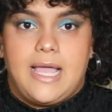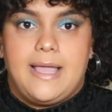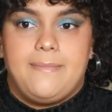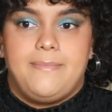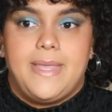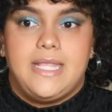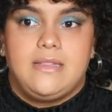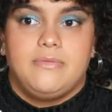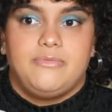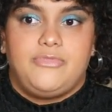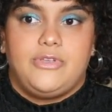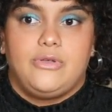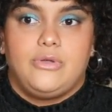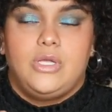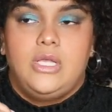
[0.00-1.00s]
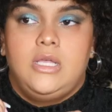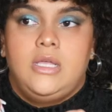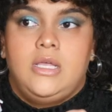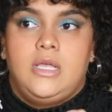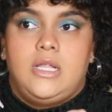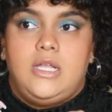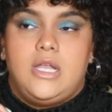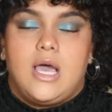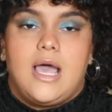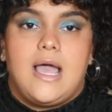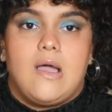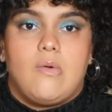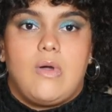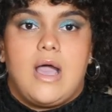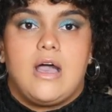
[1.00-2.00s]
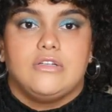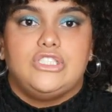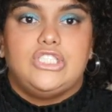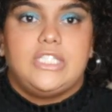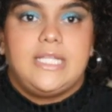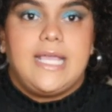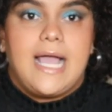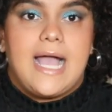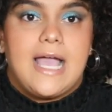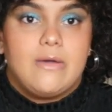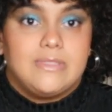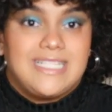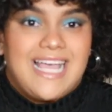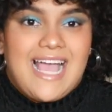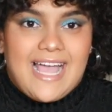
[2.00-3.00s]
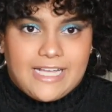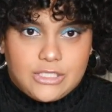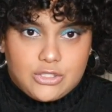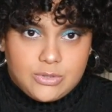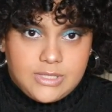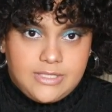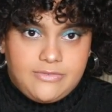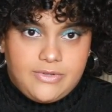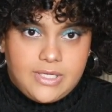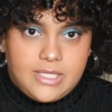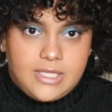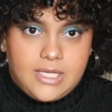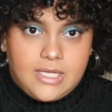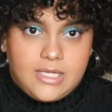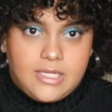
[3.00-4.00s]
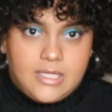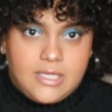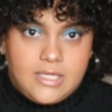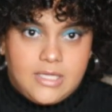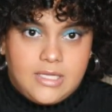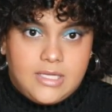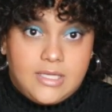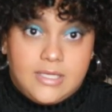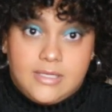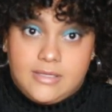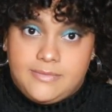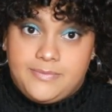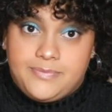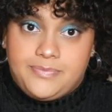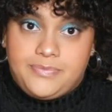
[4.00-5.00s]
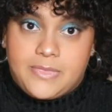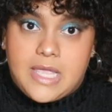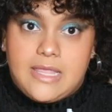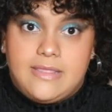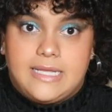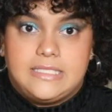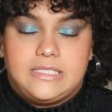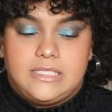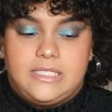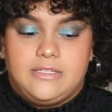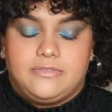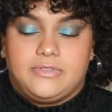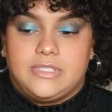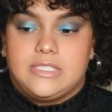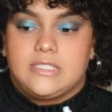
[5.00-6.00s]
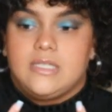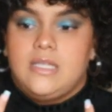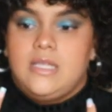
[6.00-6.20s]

I made them feel not how shitty I was actually feeling, and that's the difference.